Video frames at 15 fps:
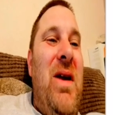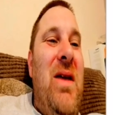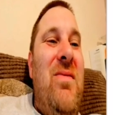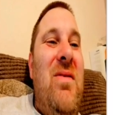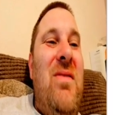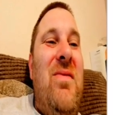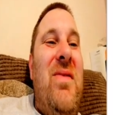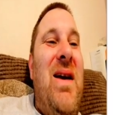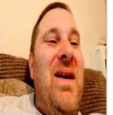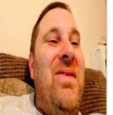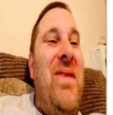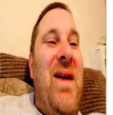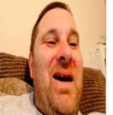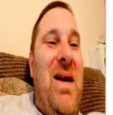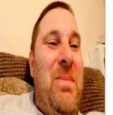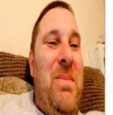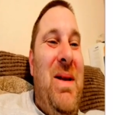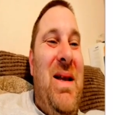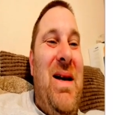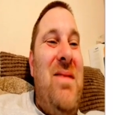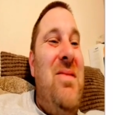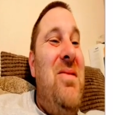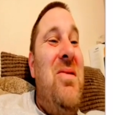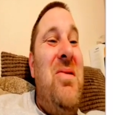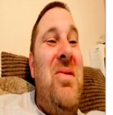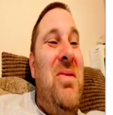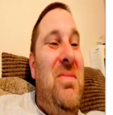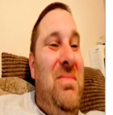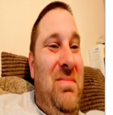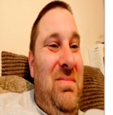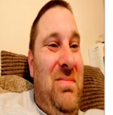Even if they had that, I'd be like, no,